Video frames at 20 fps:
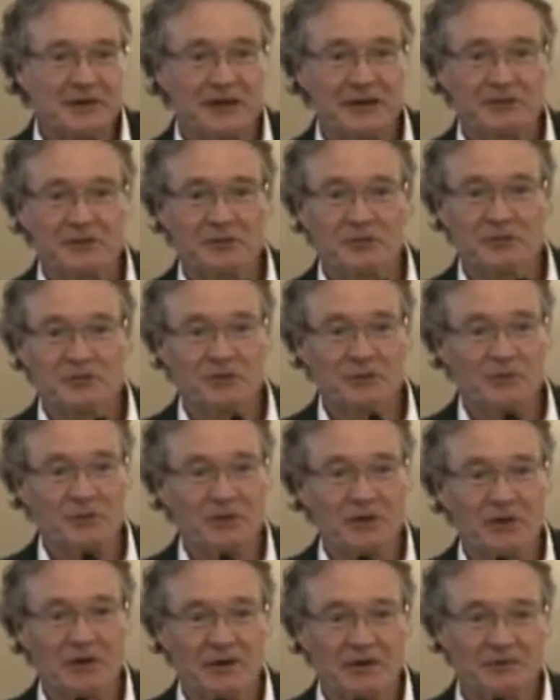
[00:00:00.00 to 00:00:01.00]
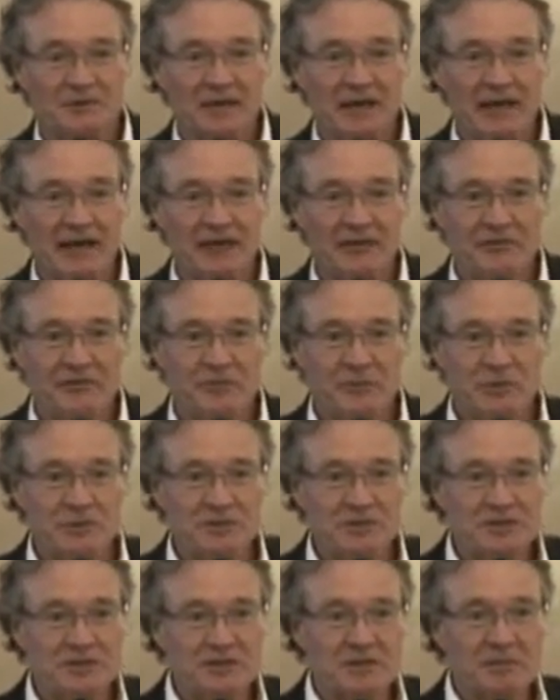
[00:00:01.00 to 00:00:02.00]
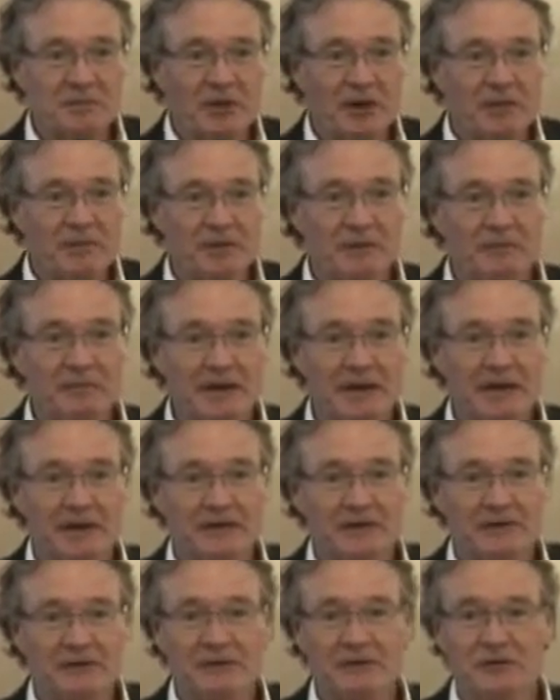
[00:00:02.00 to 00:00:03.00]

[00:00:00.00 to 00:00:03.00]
I don't know if you recall. He was the head of the emergency department back in